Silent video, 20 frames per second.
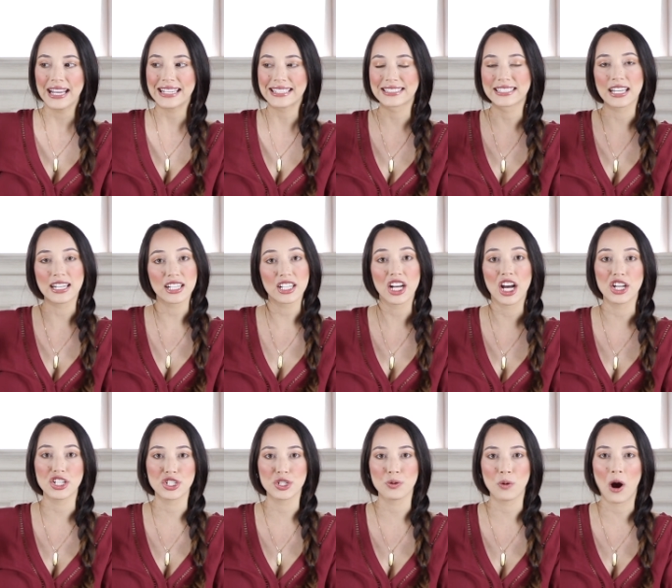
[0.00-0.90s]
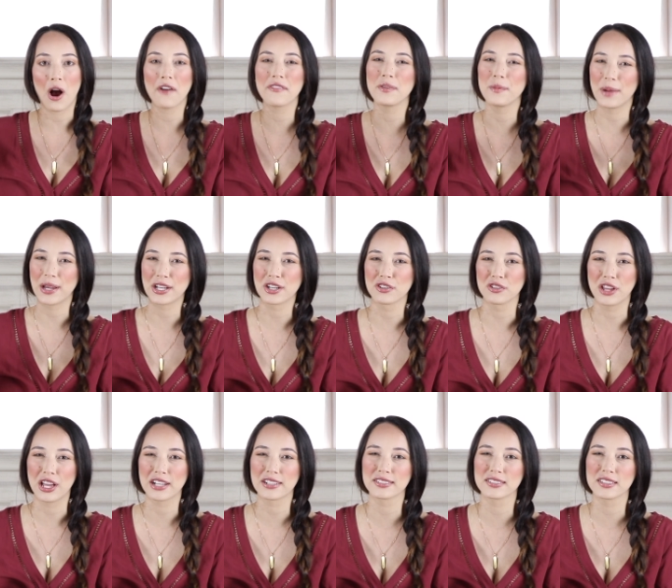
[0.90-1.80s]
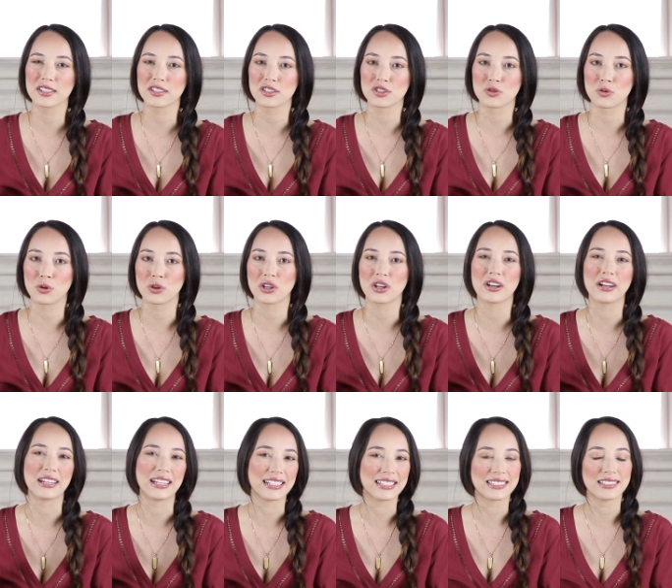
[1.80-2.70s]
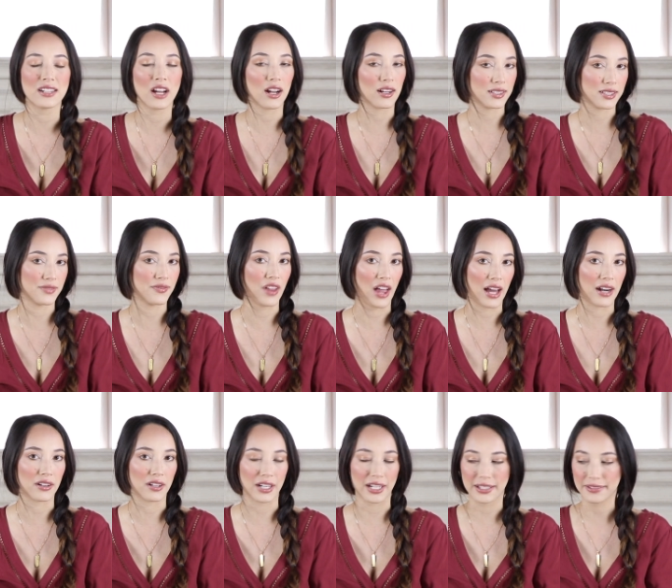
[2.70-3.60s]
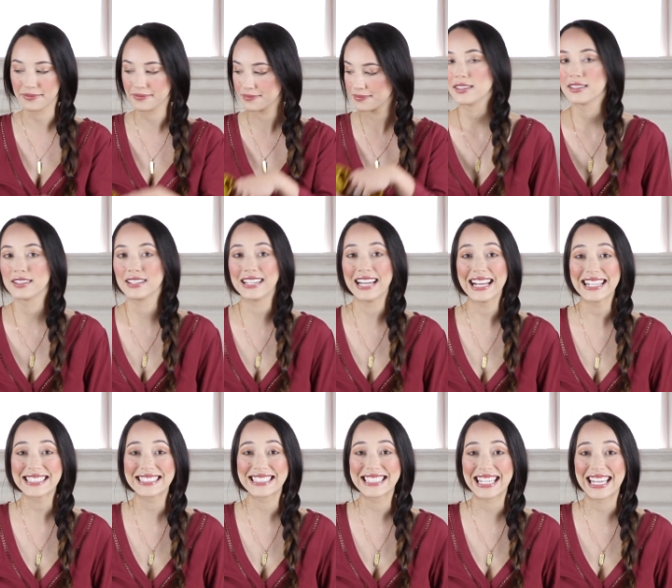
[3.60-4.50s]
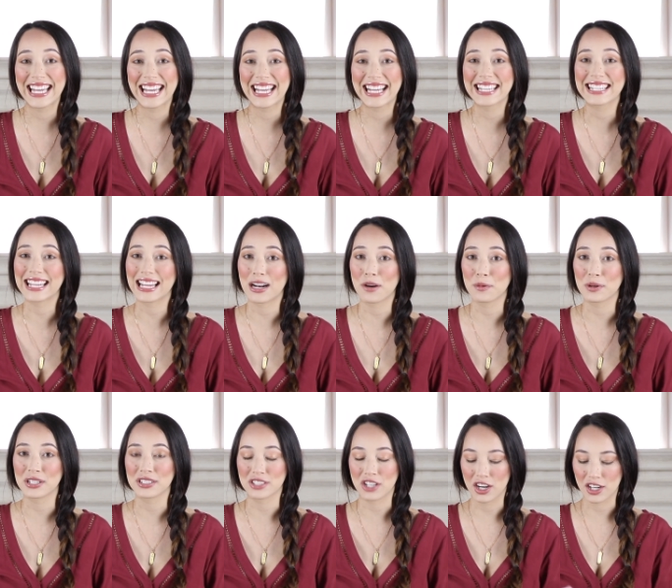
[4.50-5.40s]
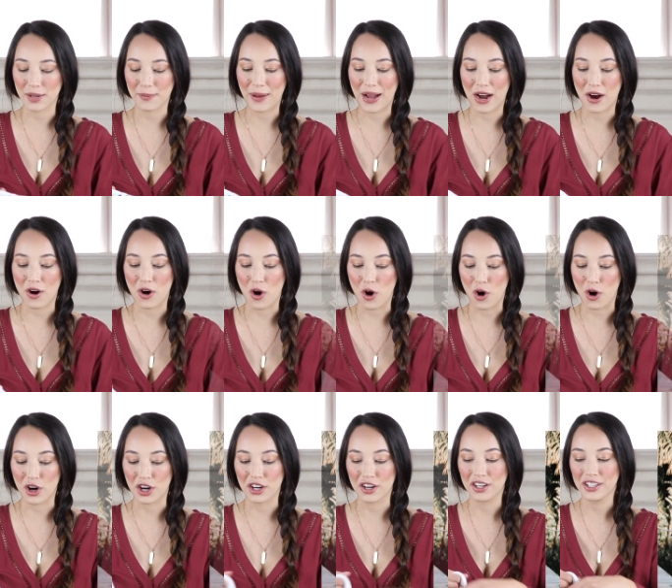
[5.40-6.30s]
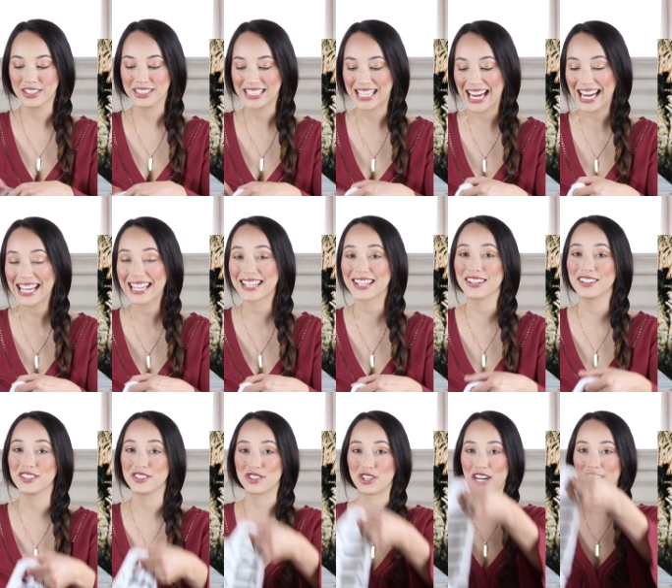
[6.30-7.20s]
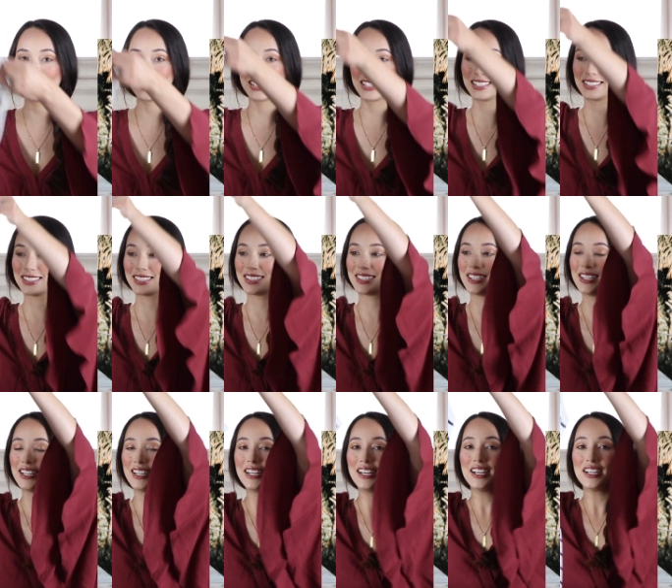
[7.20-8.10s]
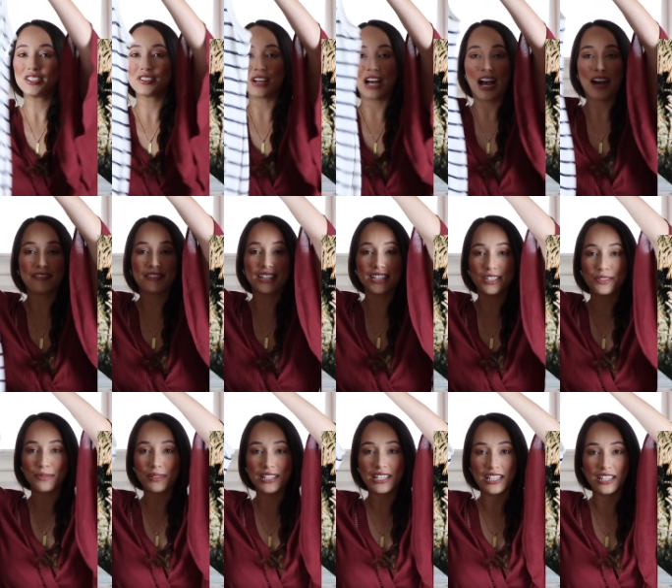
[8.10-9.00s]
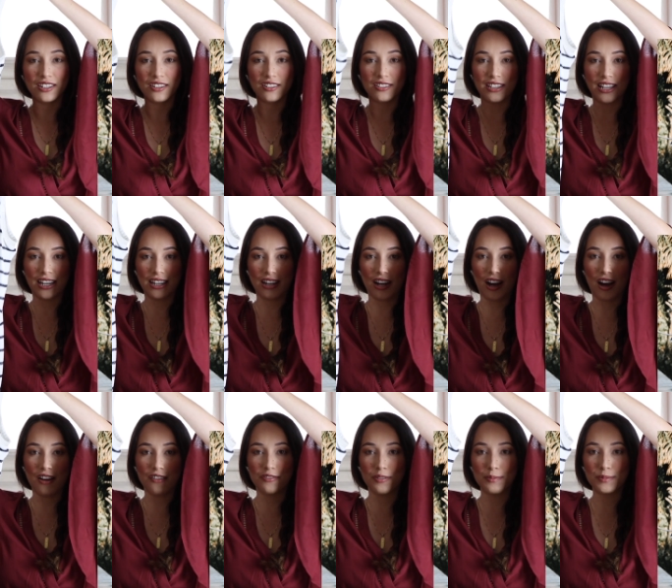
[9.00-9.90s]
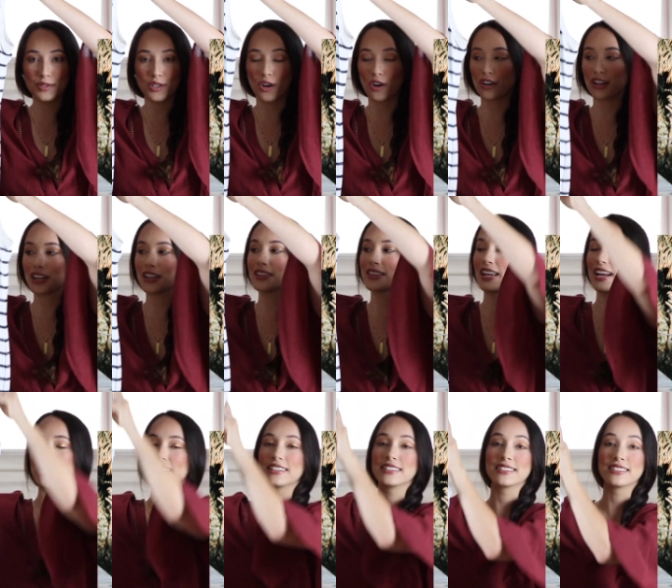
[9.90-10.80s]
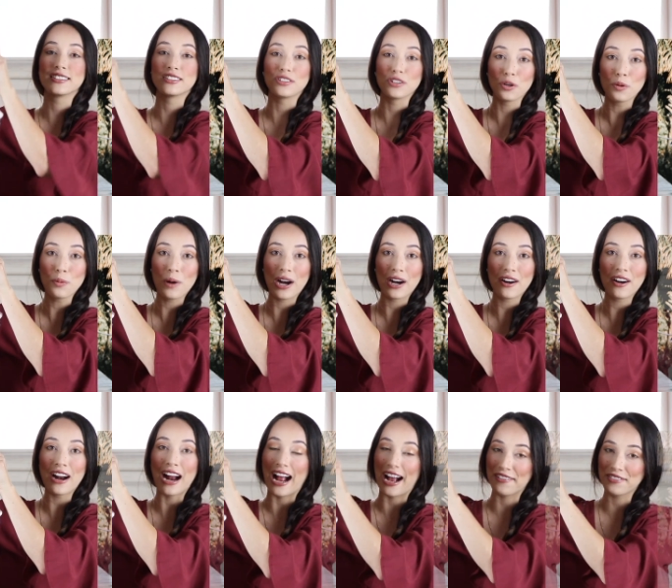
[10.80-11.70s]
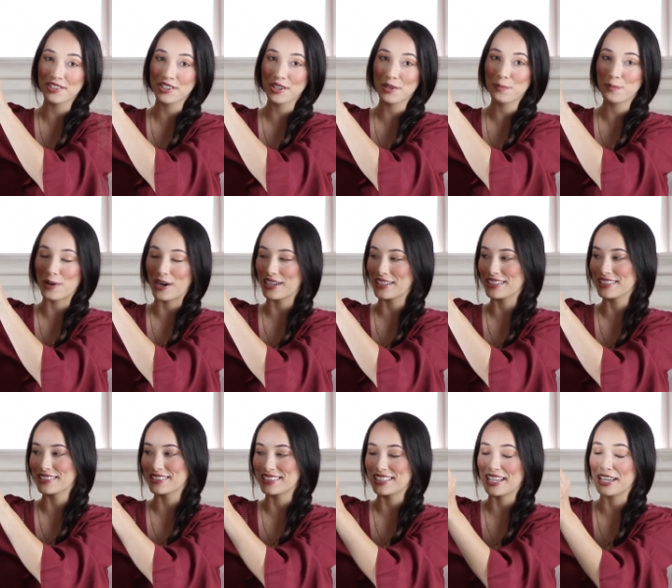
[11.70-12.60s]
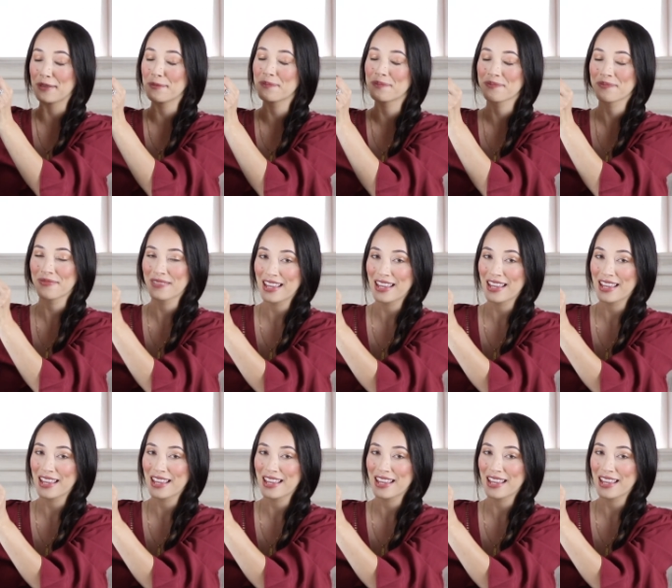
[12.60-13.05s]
it's gonna cut you off and make your legs look shorter and it's not as flattering. The next thing that I wanna talk about are tank dresses. So I have this one here that I got from Target that I can still wear after pregnancy.